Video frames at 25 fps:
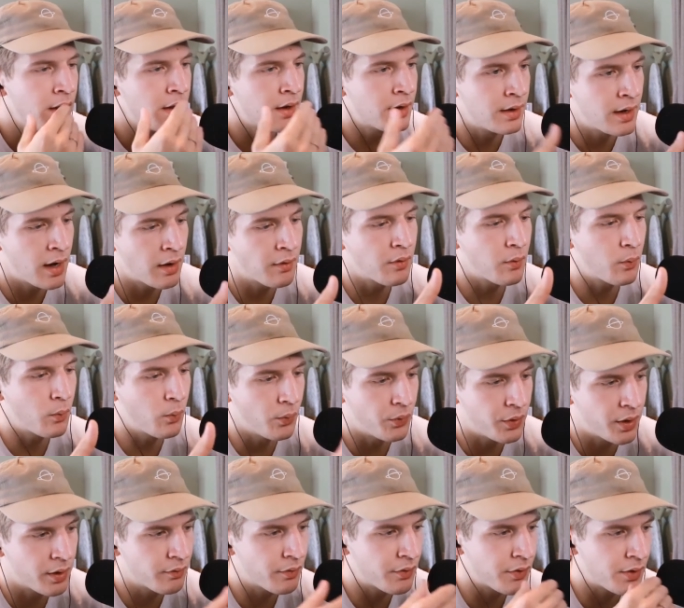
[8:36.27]
We'll
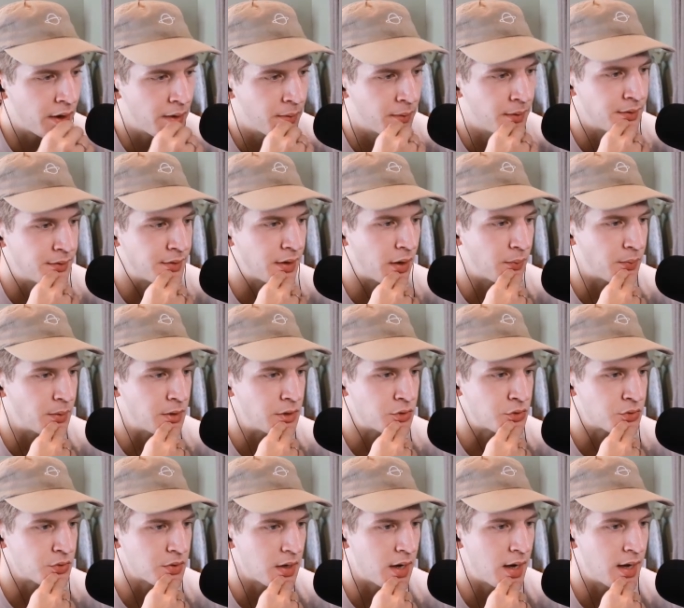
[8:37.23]
never know until we
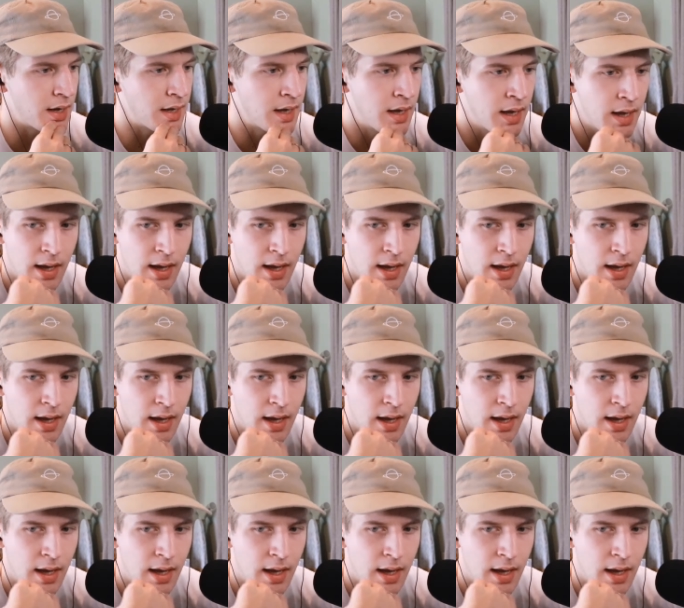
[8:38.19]
try.